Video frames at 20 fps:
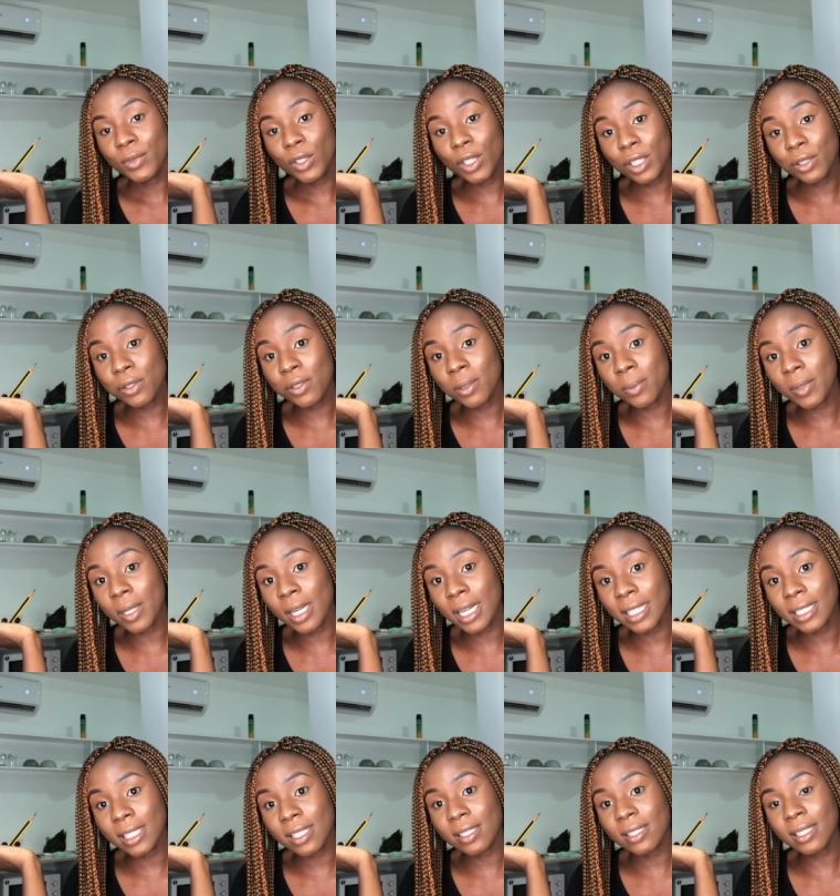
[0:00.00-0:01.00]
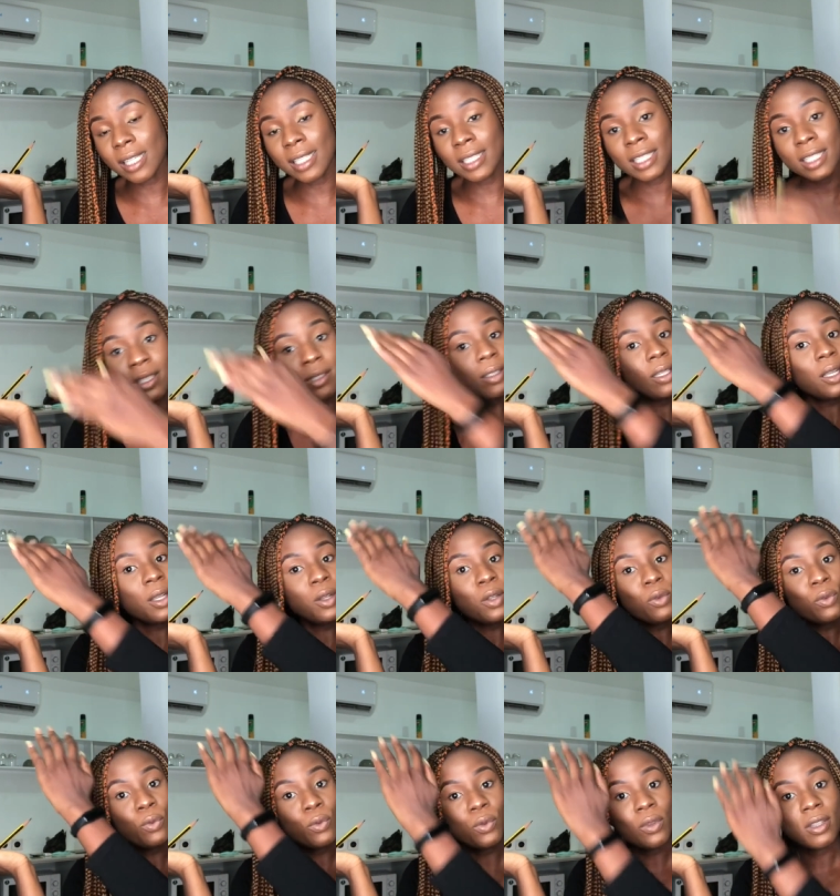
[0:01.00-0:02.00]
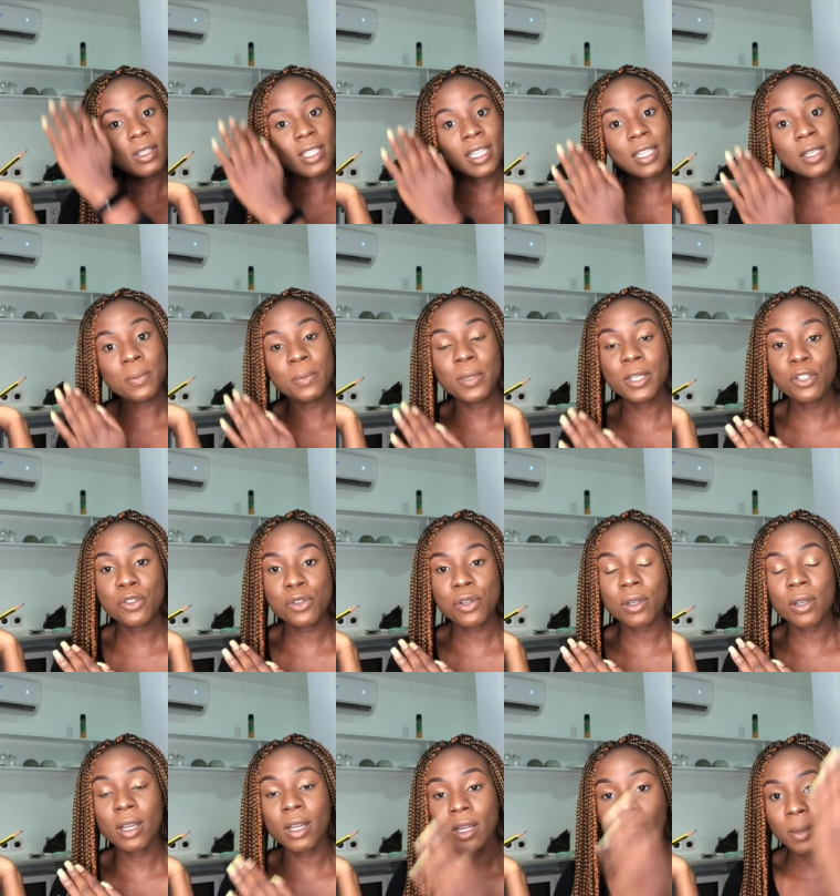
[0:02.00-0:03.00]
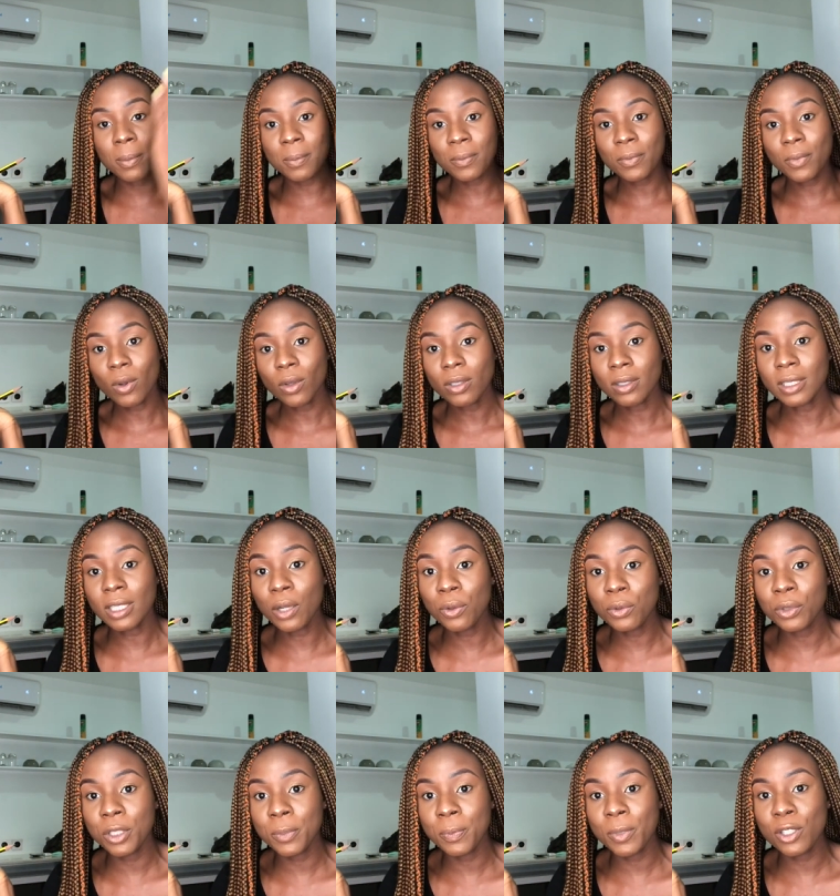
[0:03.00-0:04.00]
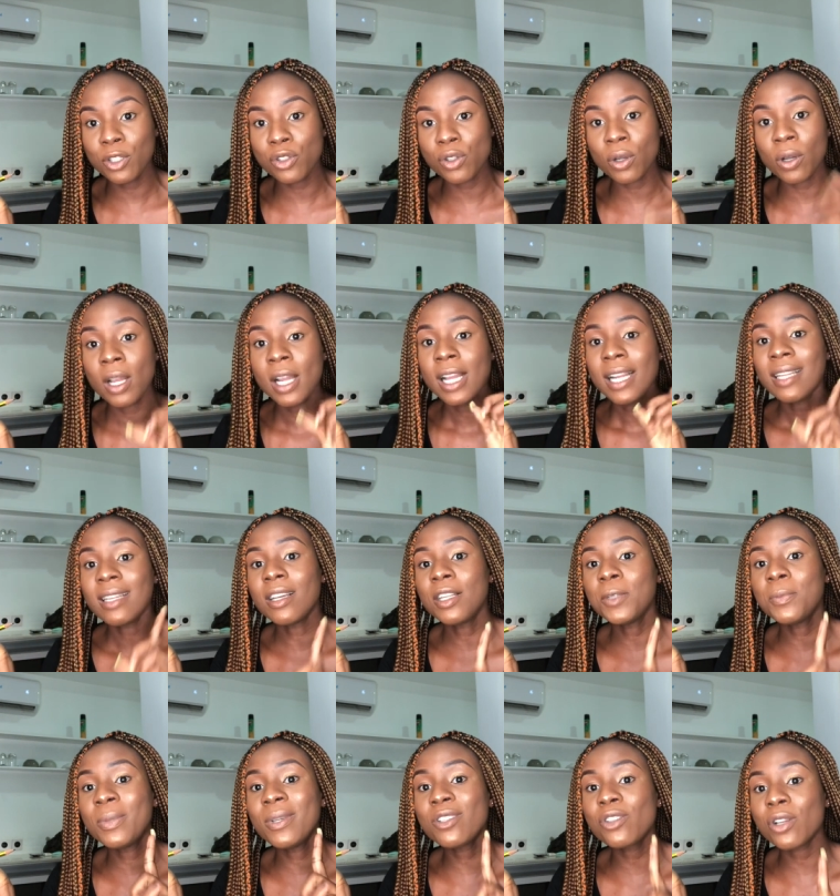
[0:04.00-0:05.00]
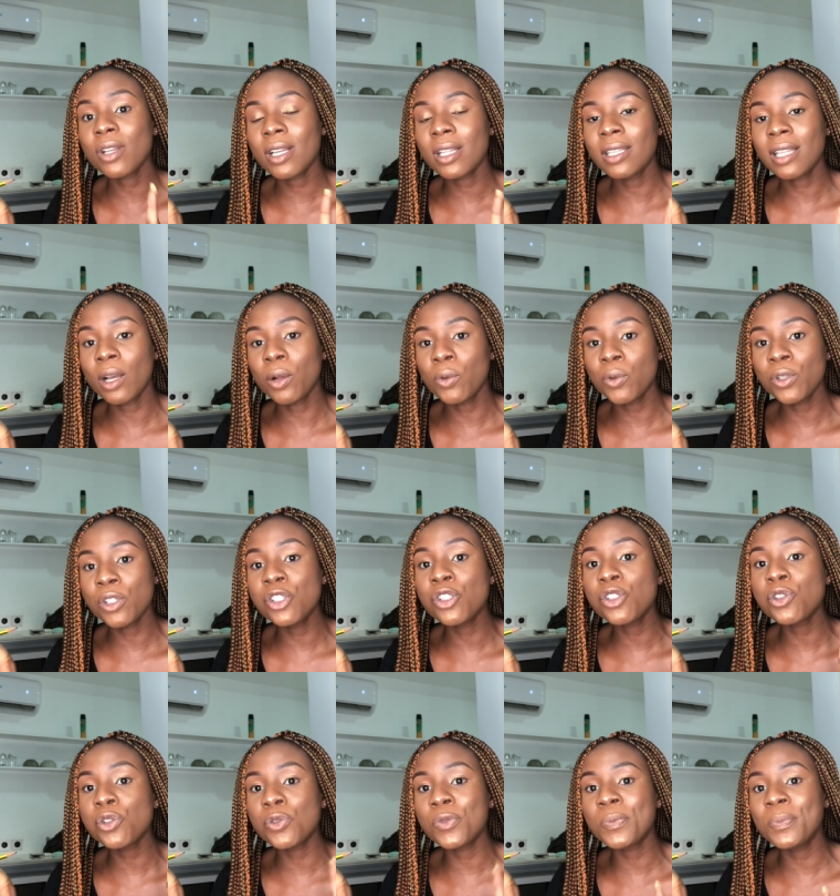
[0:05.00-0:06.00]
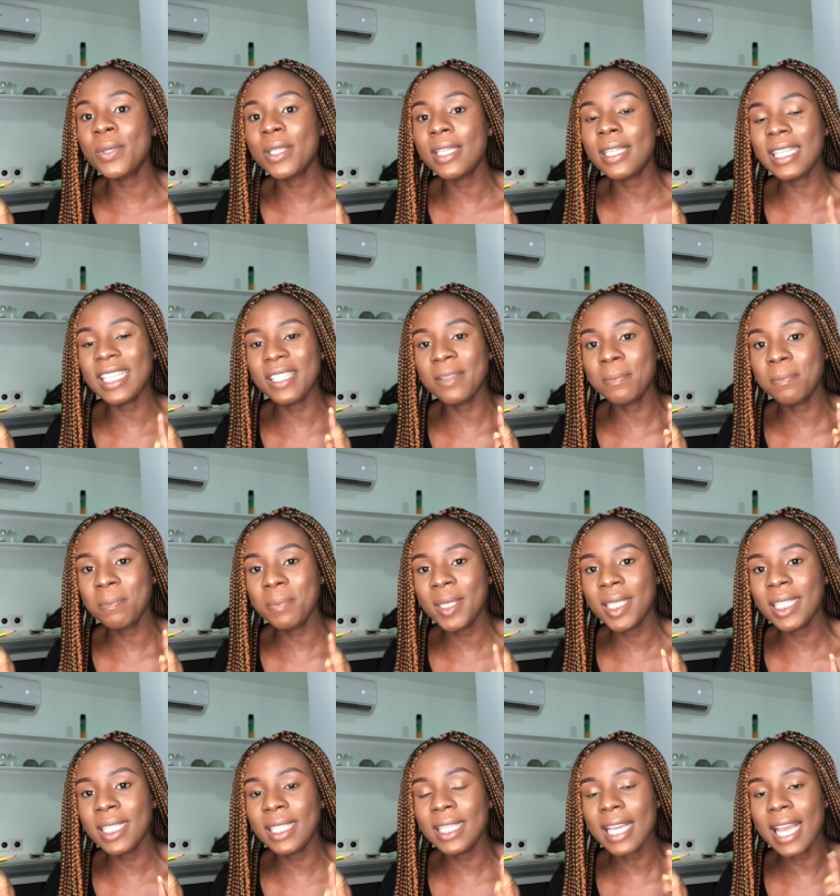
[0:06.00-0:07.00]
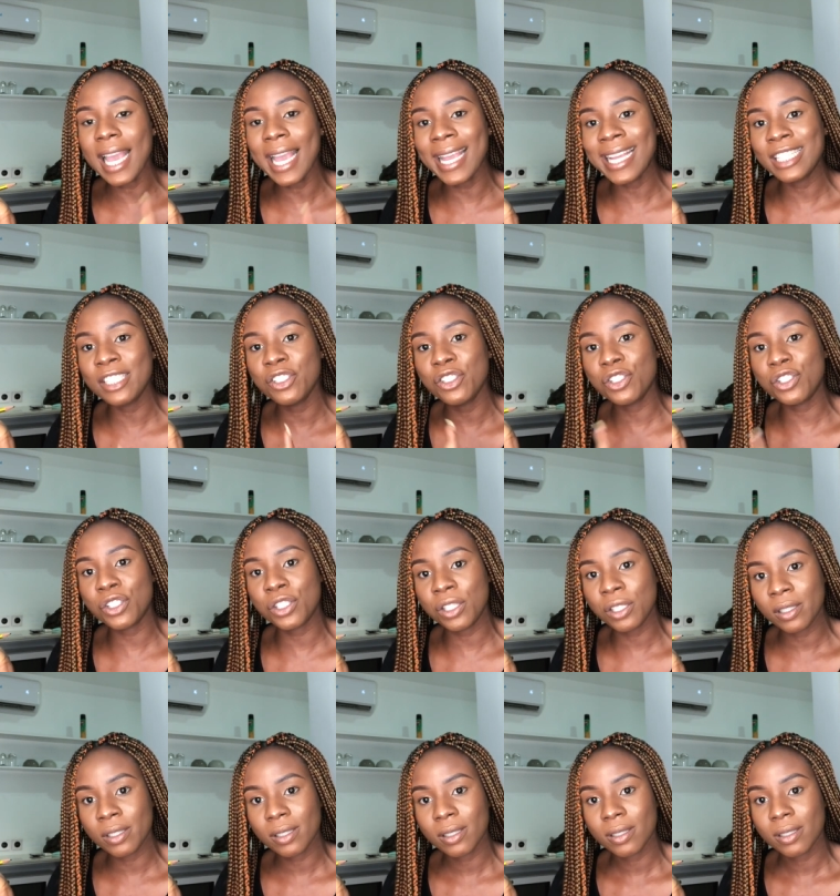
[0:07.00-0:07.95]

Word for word: you know, something like this, and then take a picture, um, download a picture. Now, the picture you're downloading should be in PNG.